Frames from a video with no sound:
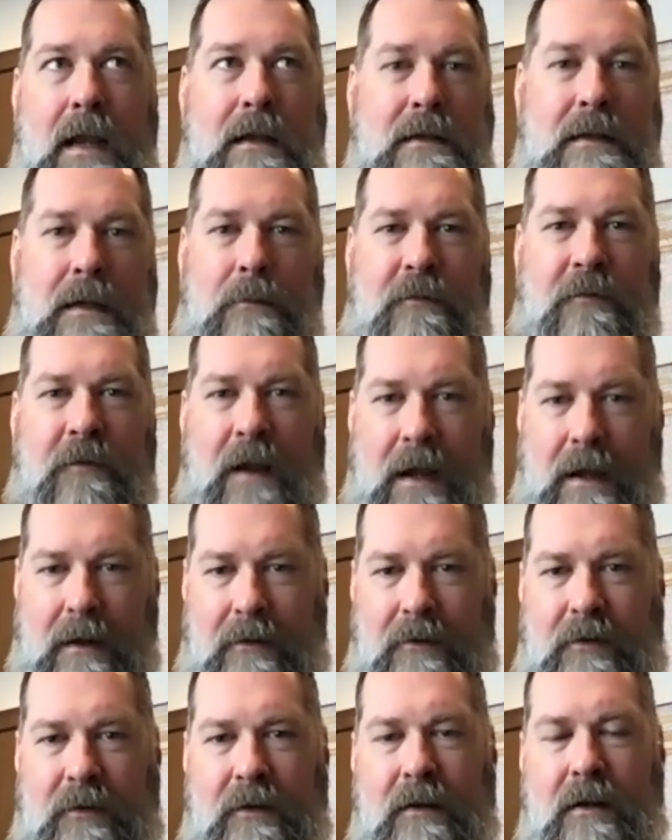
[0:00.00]
deep
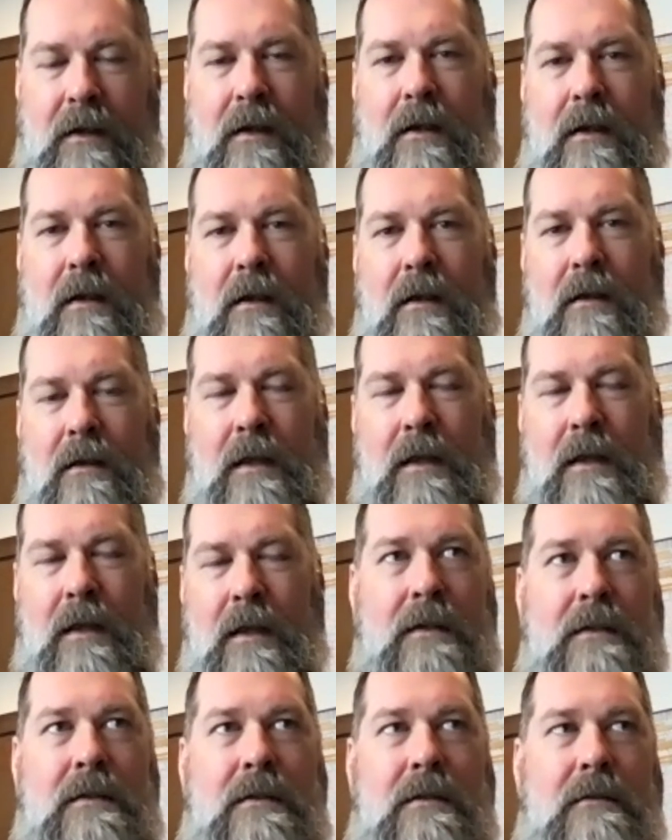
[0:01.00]
fakes, that
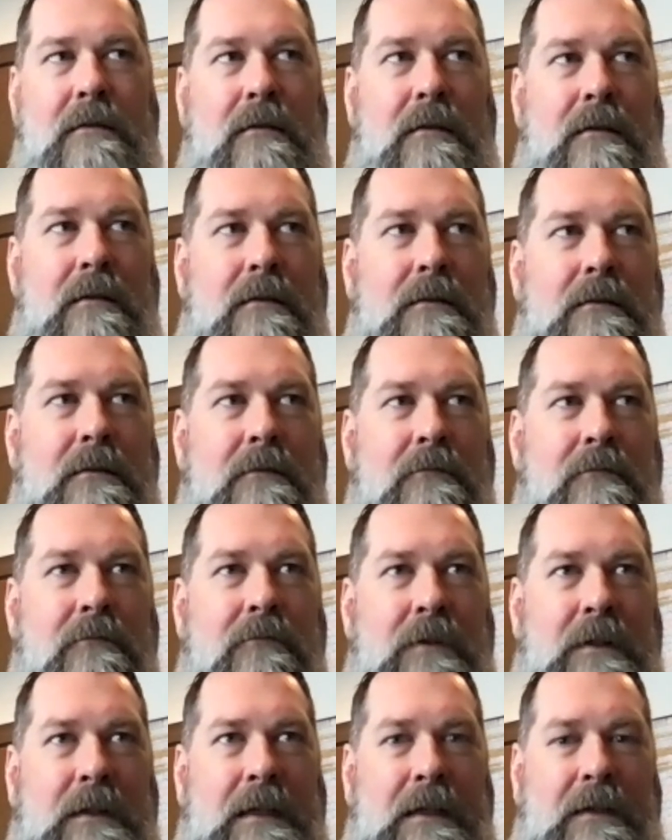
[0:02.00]
it's
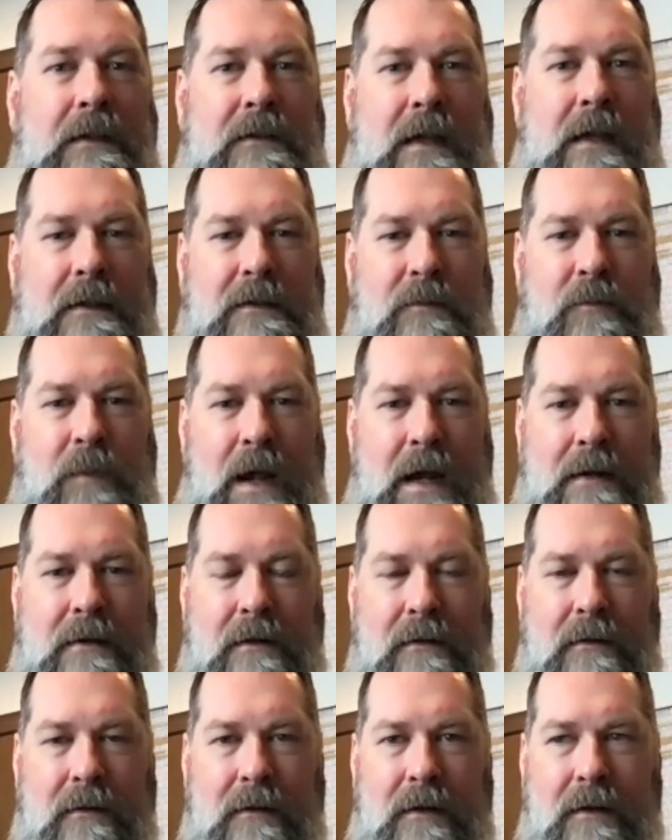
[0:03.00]
really suspect,
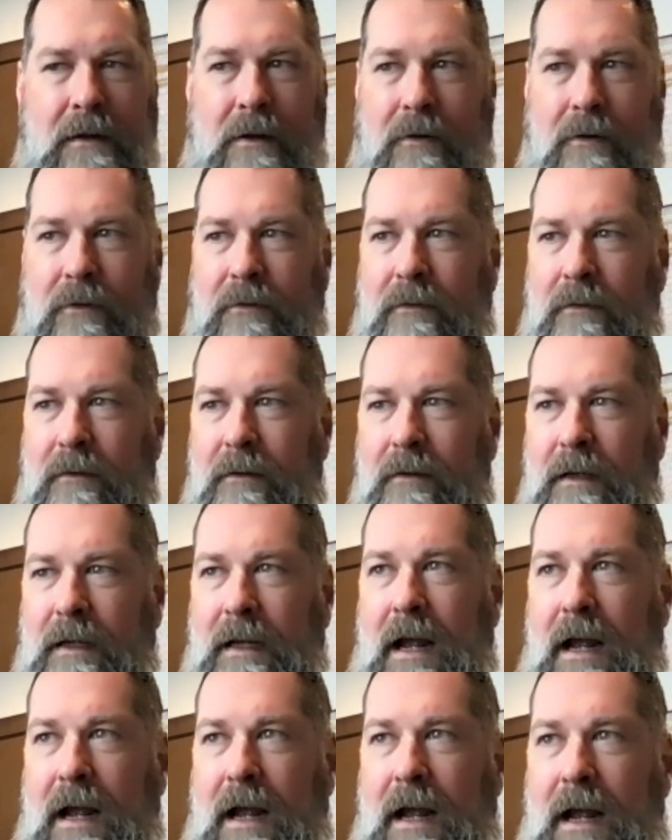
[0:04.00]

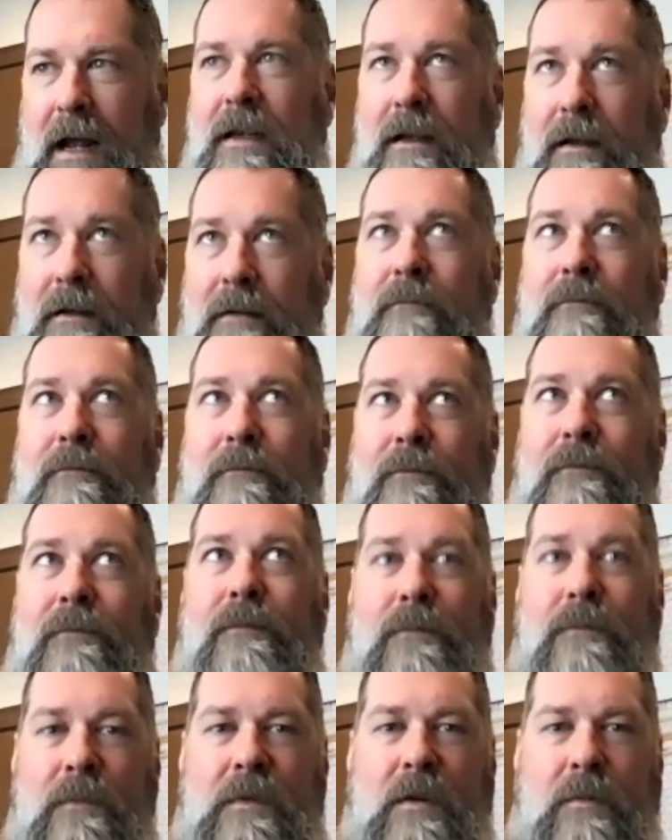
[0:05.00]
and hard to
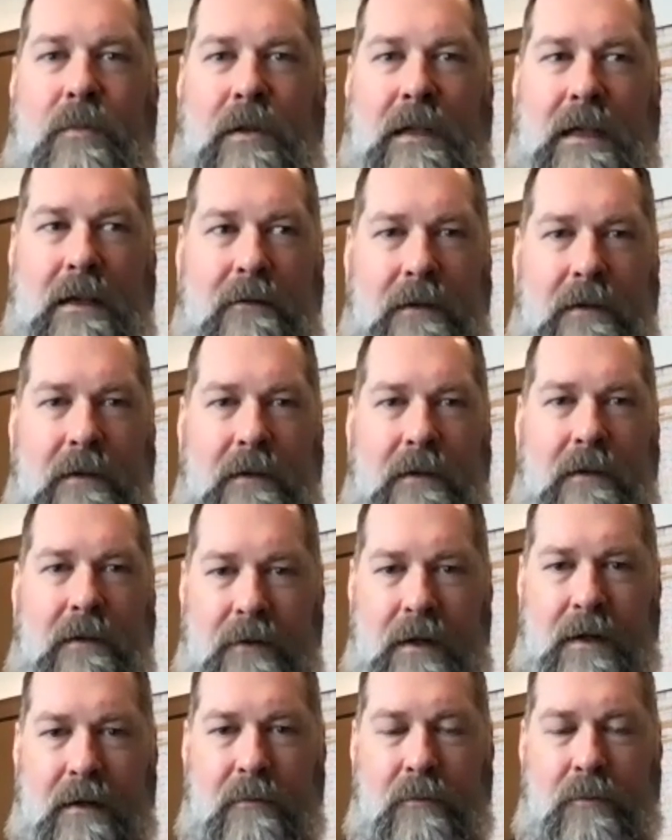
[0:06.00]
believe a lot
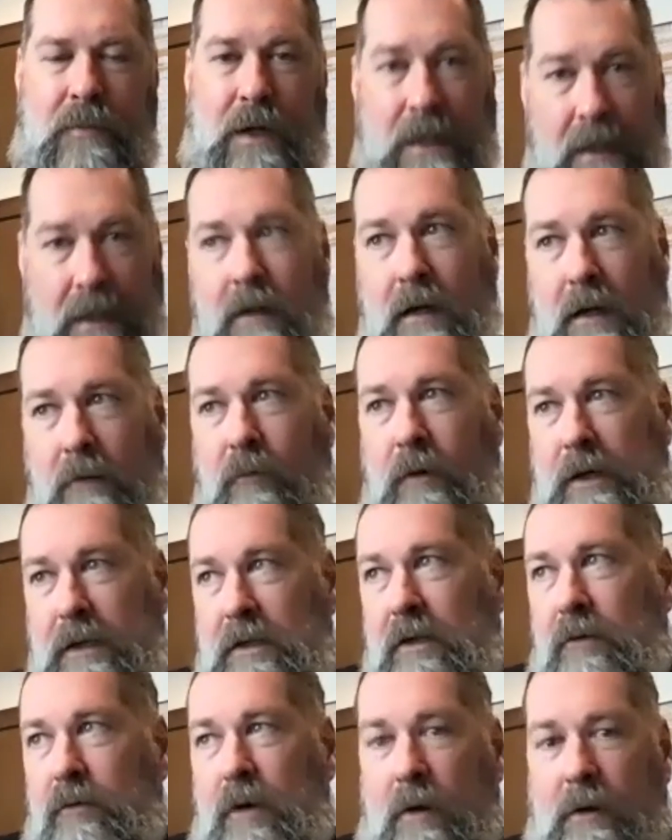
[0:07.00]
of it. But we
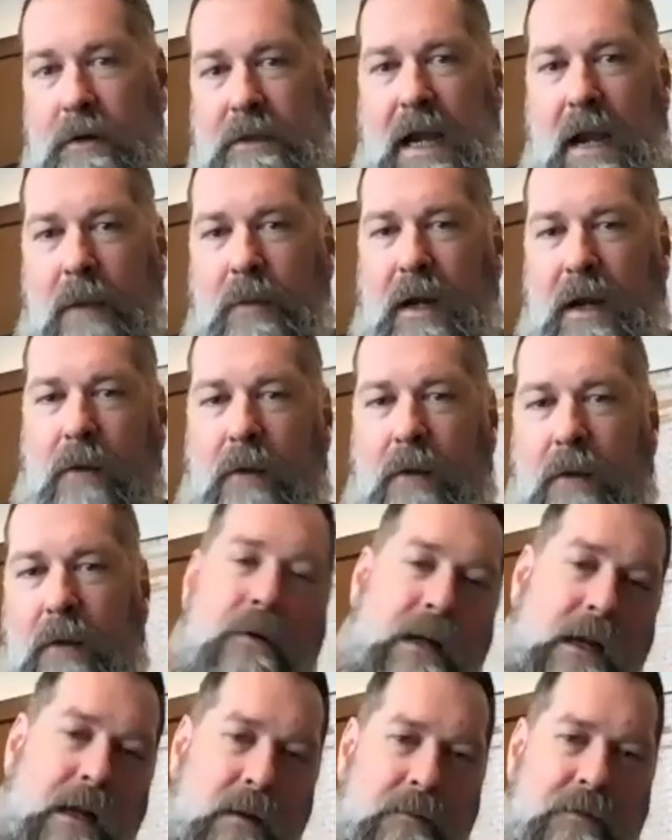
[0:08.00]
do know it's happening.
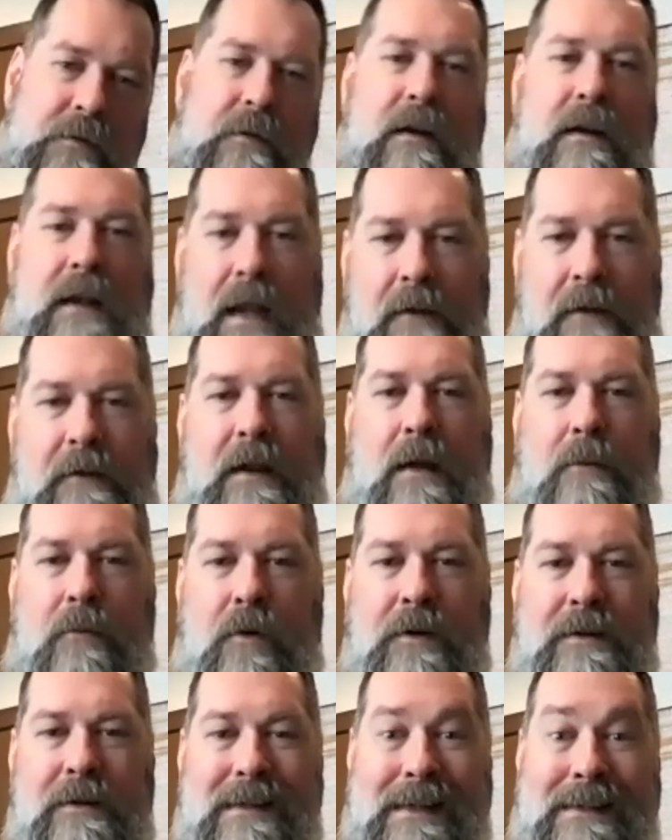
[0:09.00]
And when it comes from the Navy, I'm
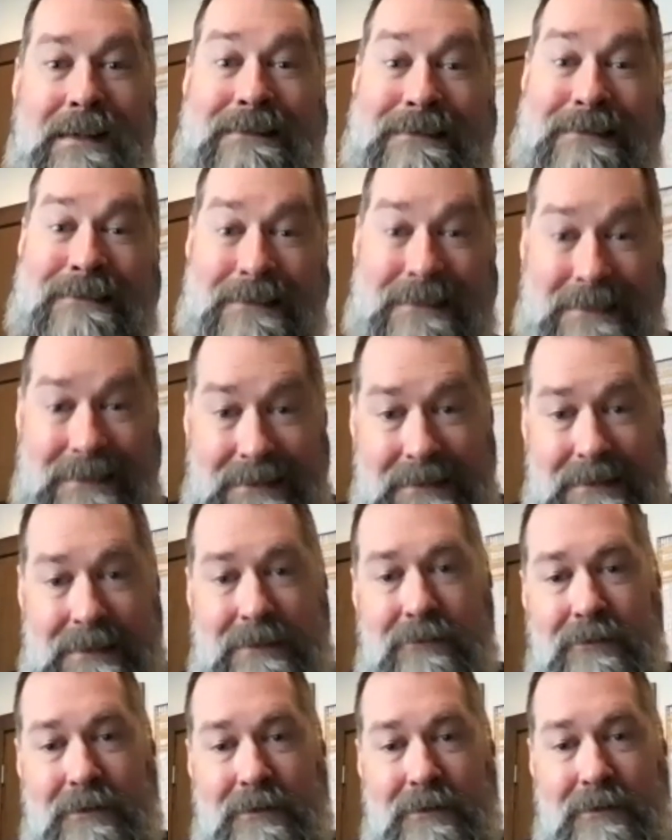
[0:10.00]
always like, I
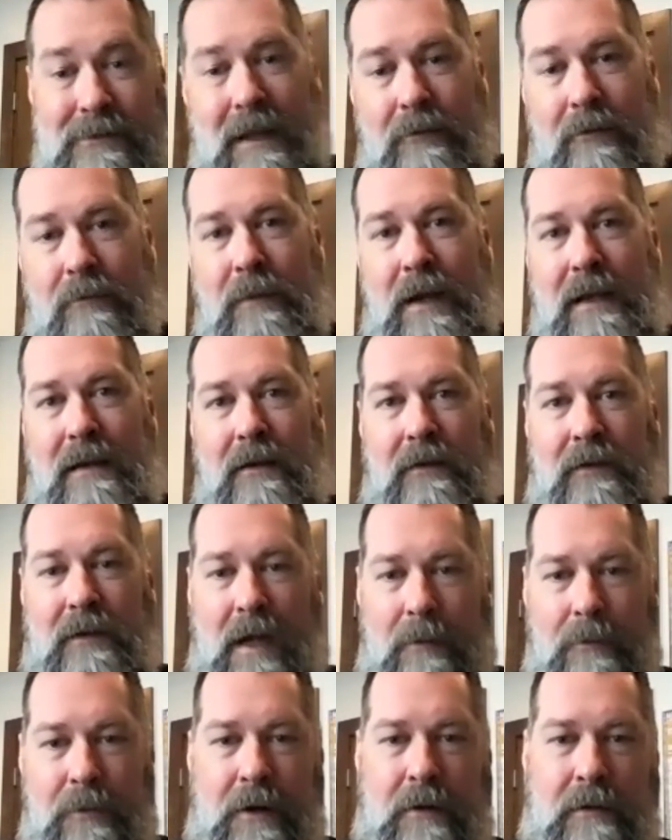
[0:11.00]
don't think they would make this
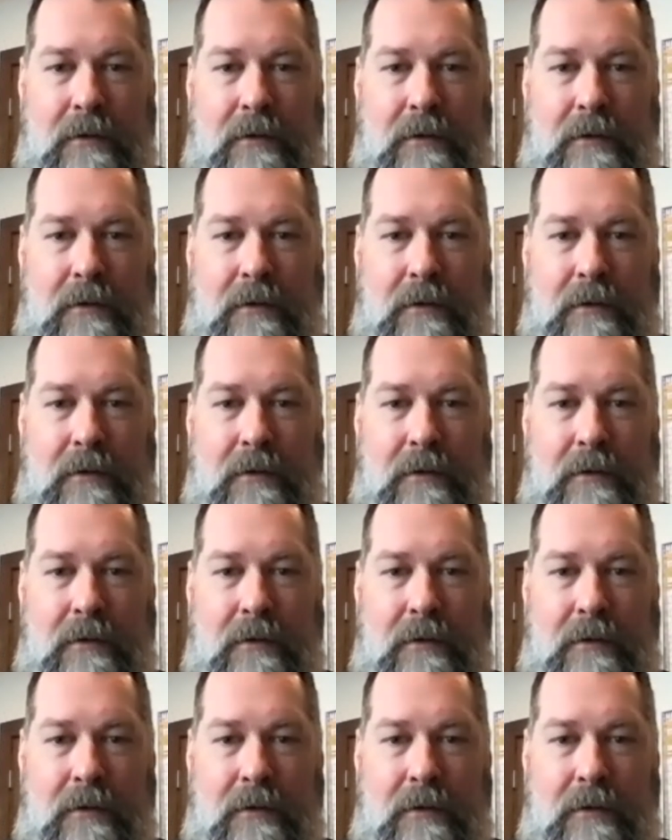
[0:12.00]
up. Their